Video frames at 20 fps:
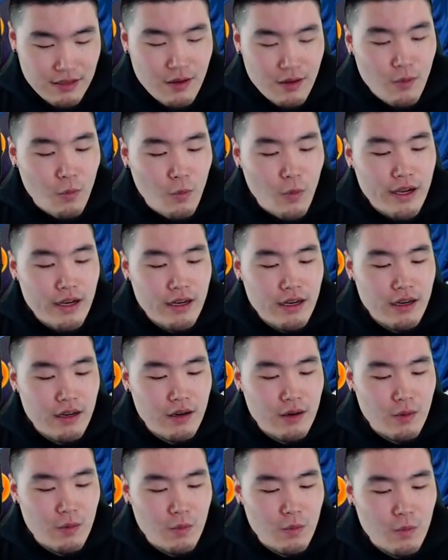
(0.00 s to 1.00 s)
When,
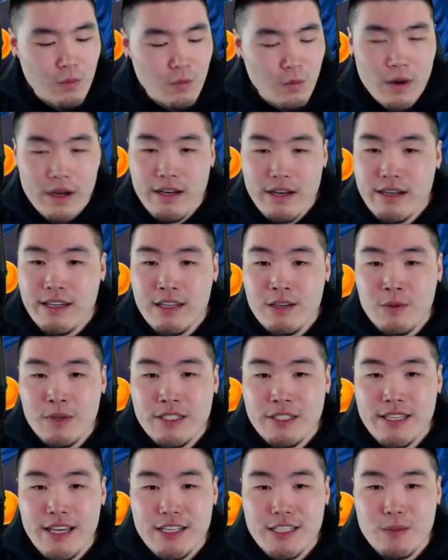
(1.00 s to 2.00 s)
when did we
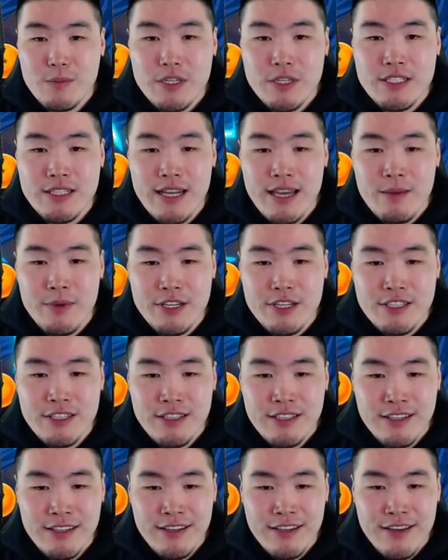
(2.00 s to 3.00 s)
take so much damage?
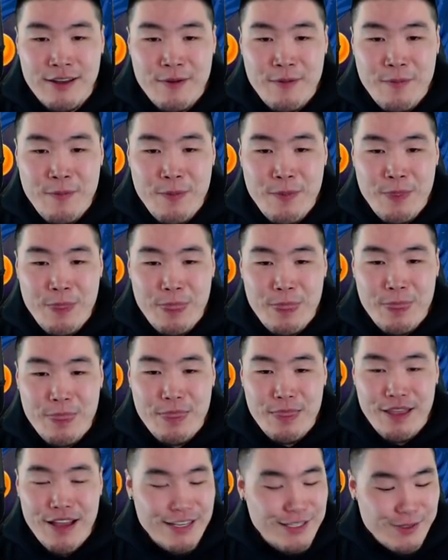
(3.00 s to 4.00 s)

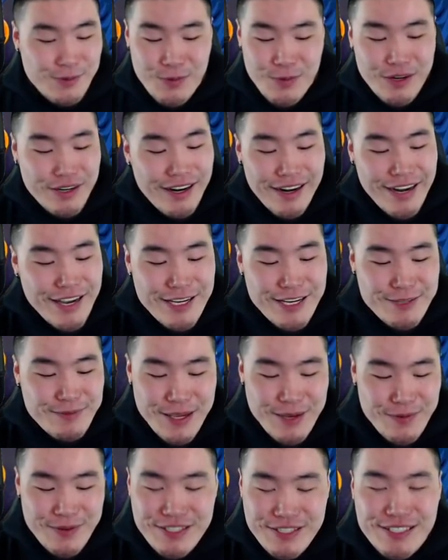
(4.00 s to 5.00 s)
I swear our
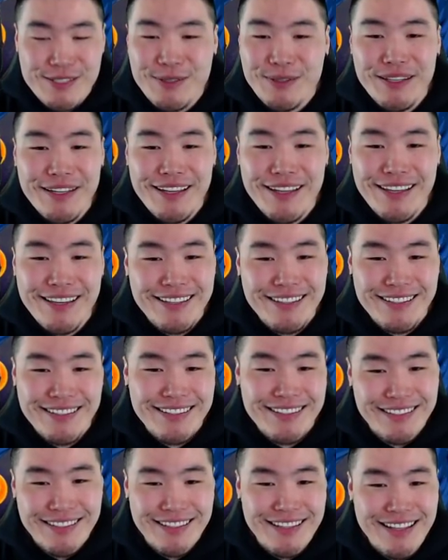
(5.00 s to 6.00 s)
HP was still like
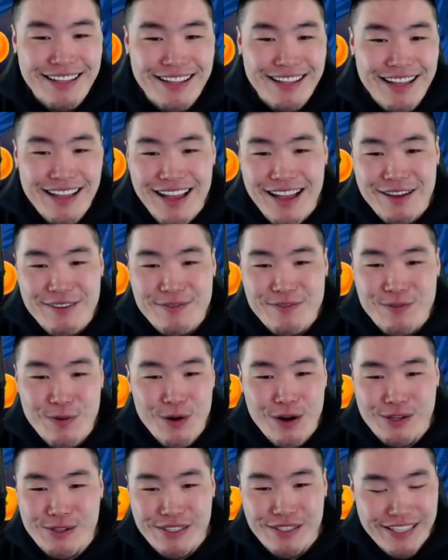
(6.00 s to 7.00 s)
at
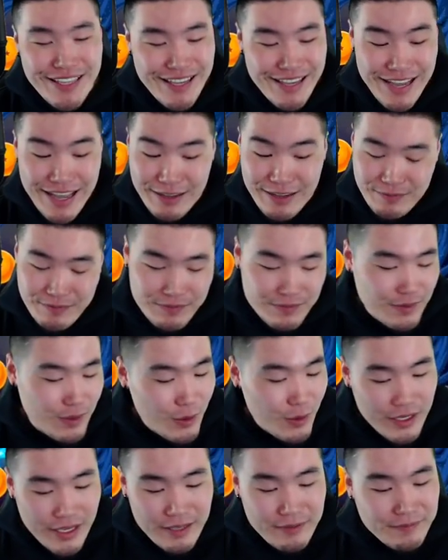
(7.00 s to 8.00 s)
400k. I,
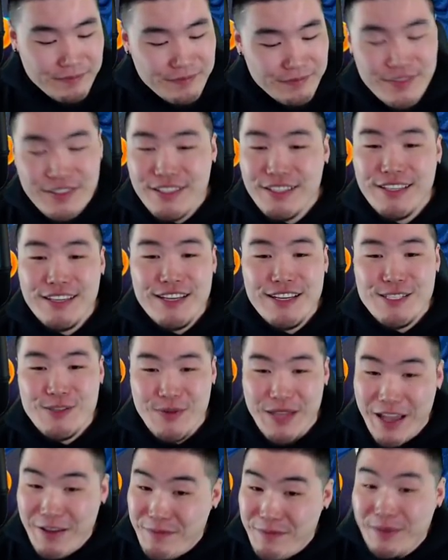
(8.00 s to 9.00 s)
okay, so we
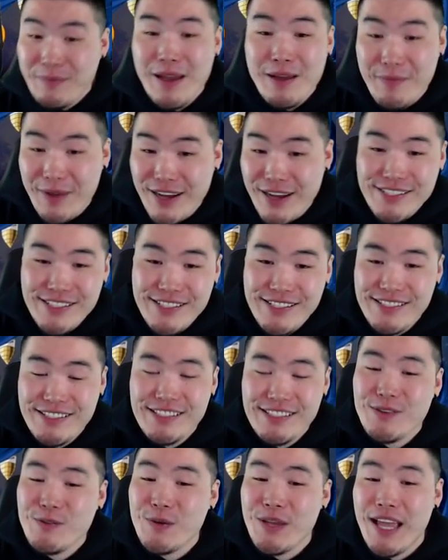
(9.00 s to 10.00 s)
have big bad bosses,
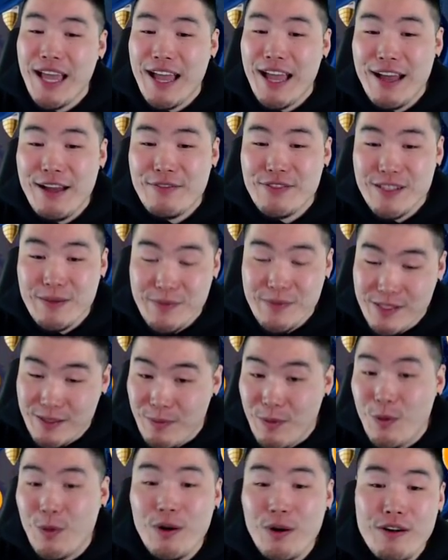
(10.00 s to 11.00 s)
we have some
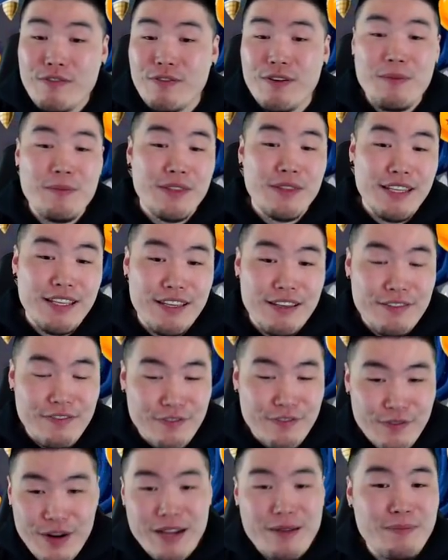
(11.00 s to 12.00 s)
support from the
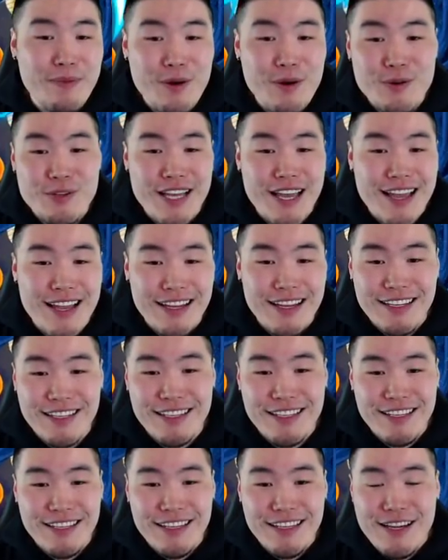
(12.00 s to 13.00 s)
friend Bojack,
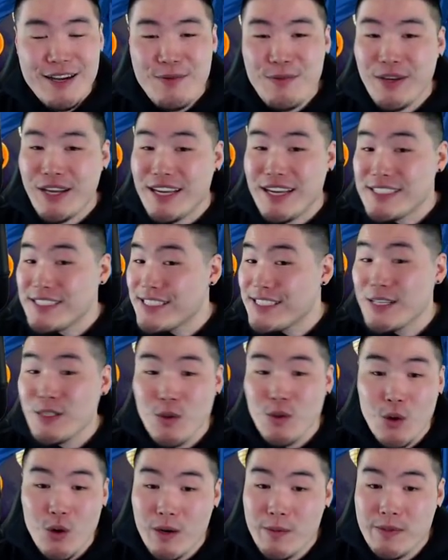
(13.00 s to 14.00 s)
we got 6
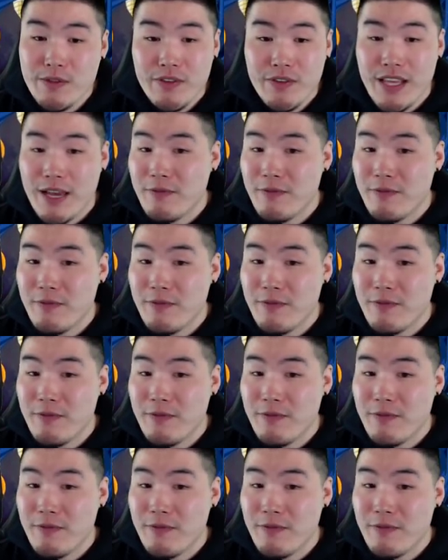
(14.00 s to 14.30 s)
orbs for that